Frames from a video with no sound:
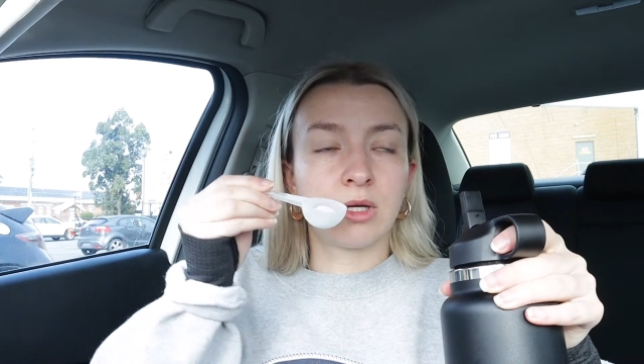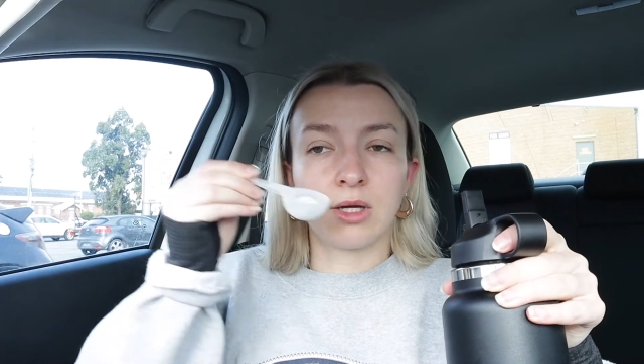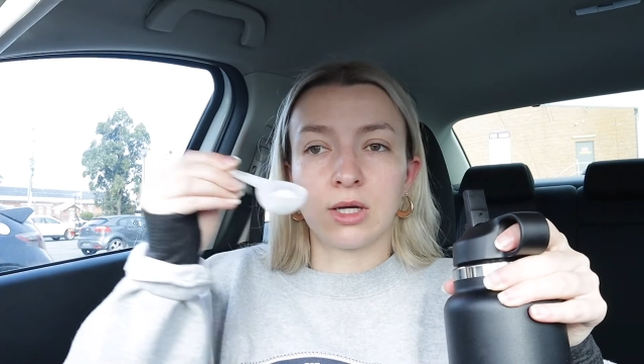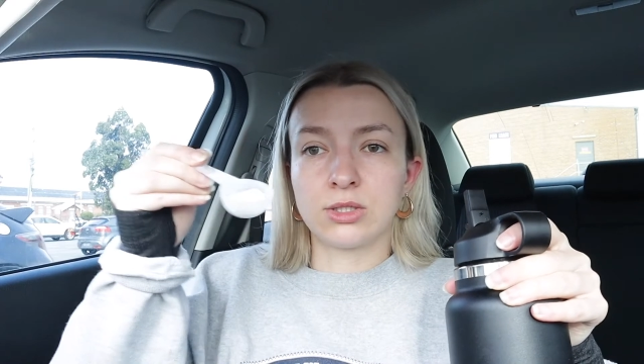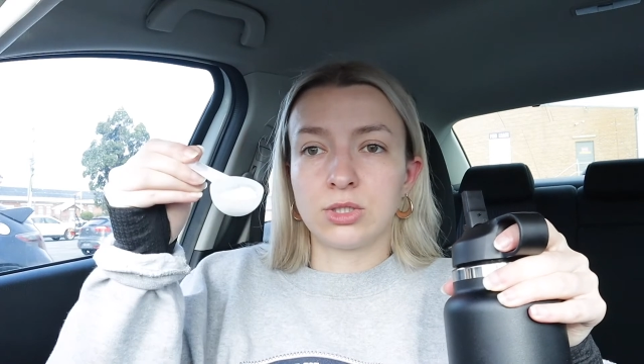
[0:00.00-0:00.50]

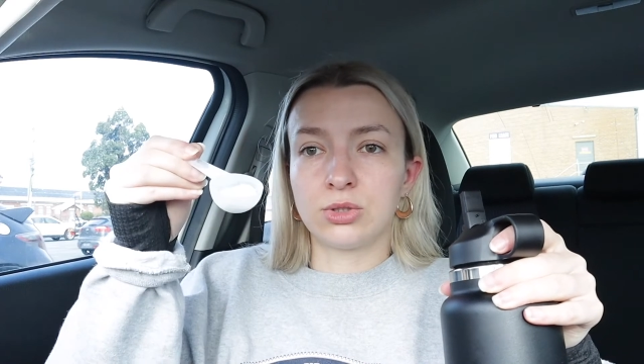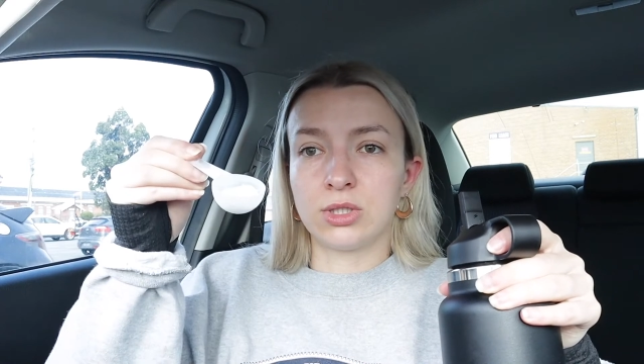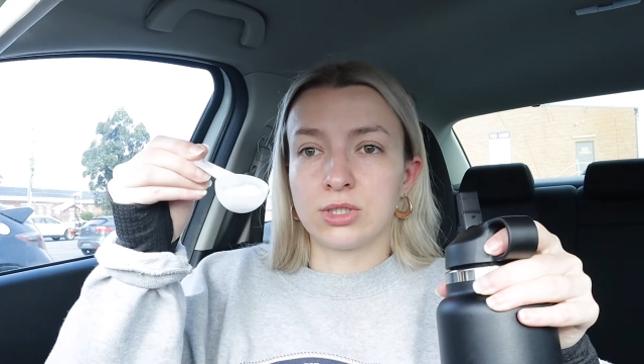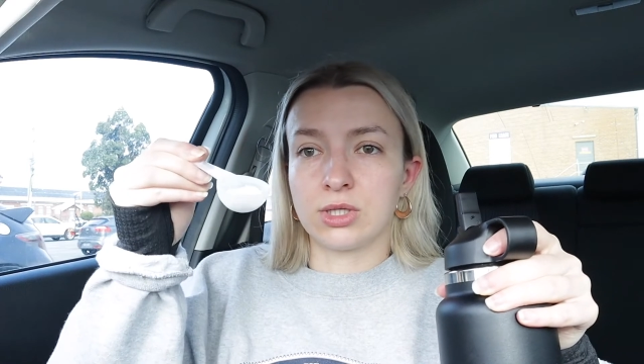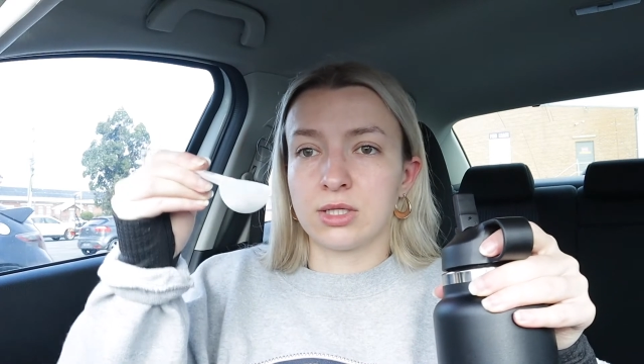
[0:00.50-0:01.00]
Like, it's
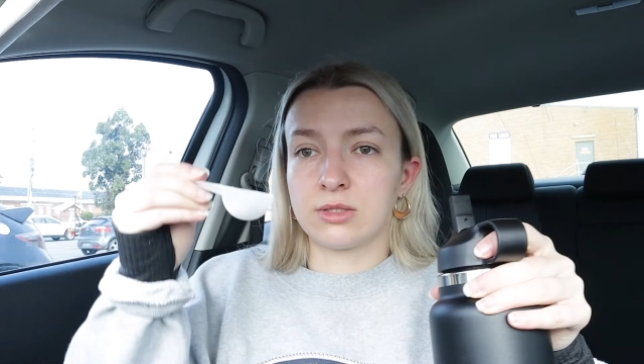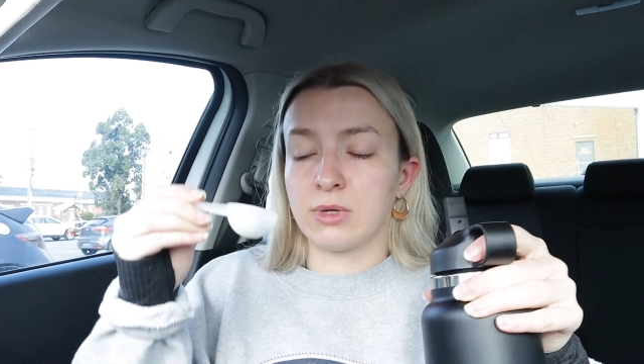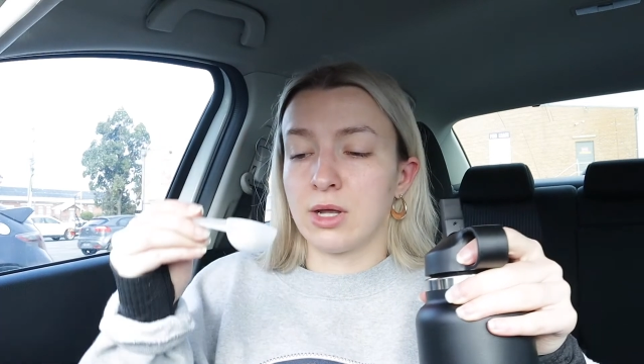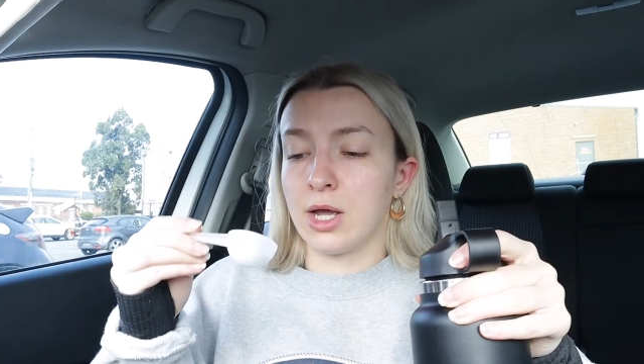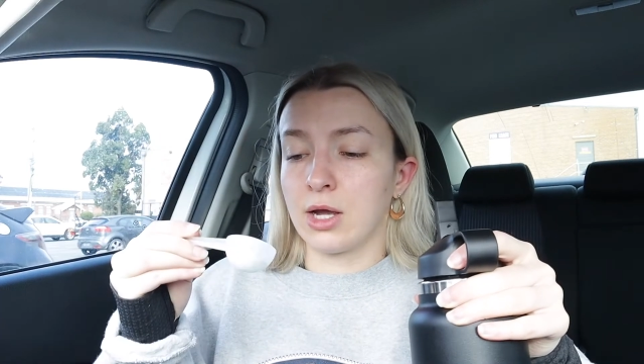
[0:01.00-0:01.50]
literally the size of
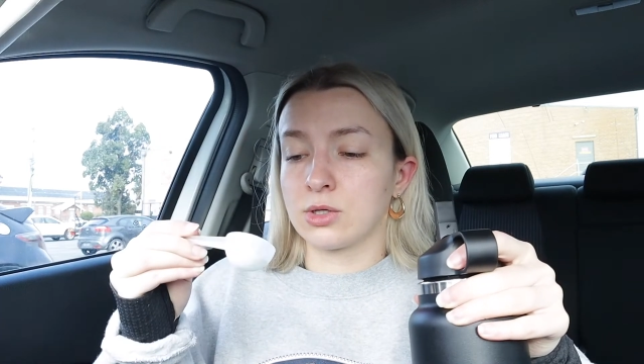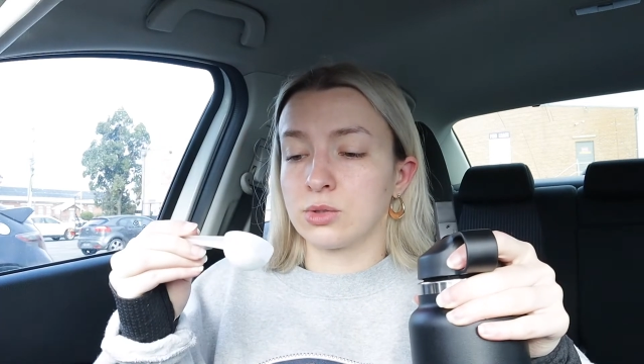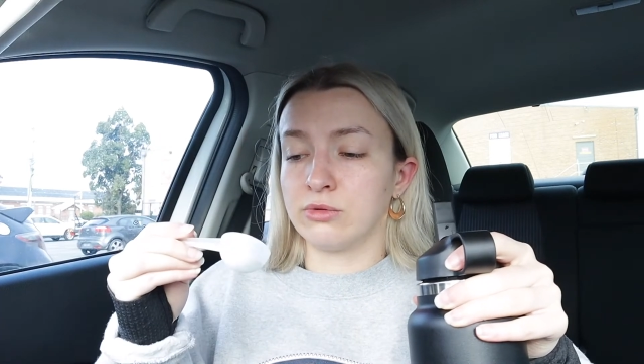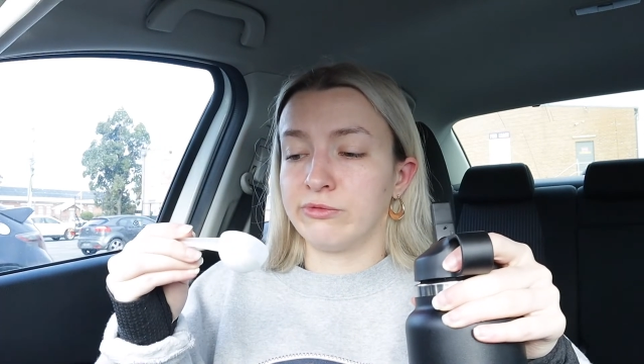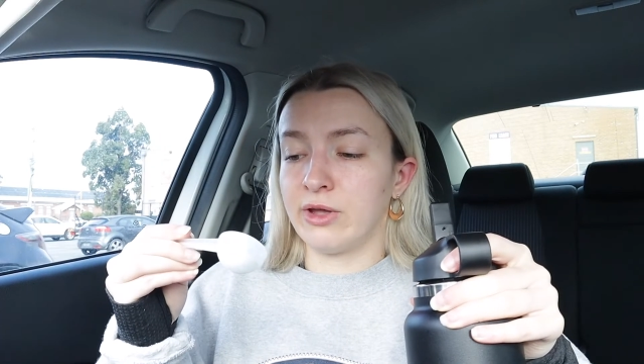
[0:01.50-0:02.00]
my
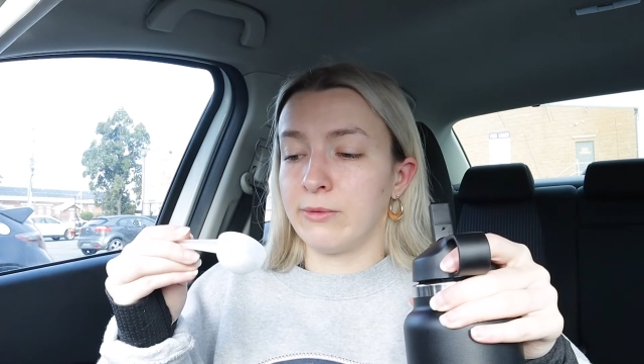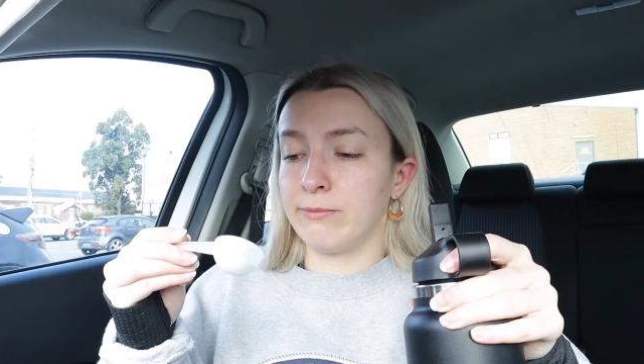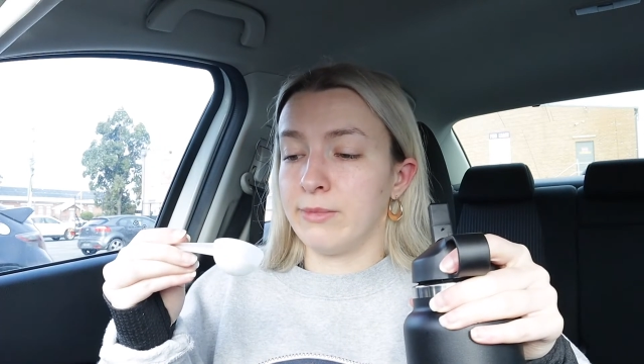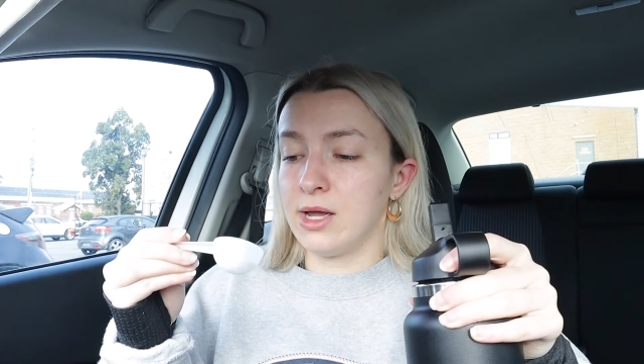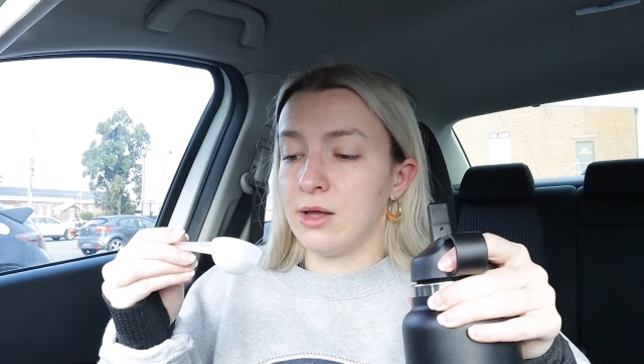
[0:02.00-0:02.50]
actual
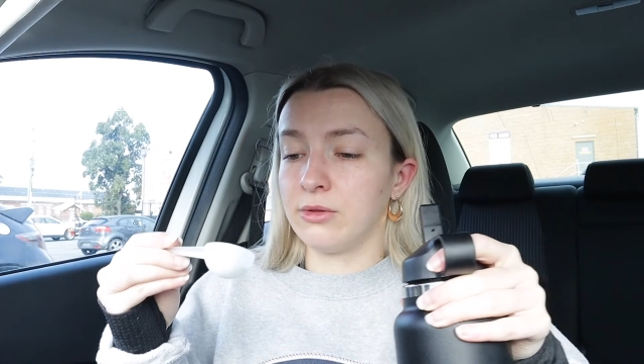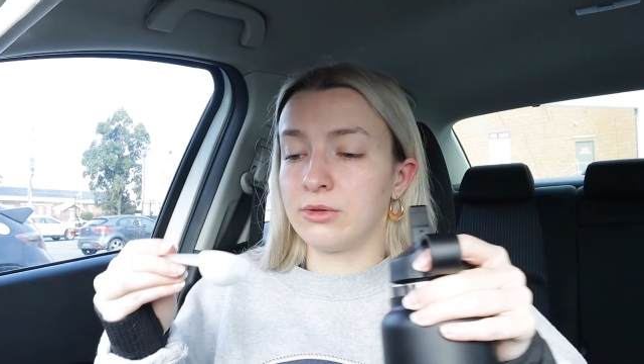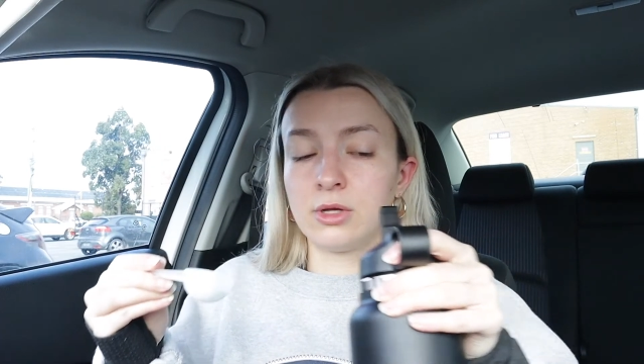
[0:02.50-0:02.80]
mouth.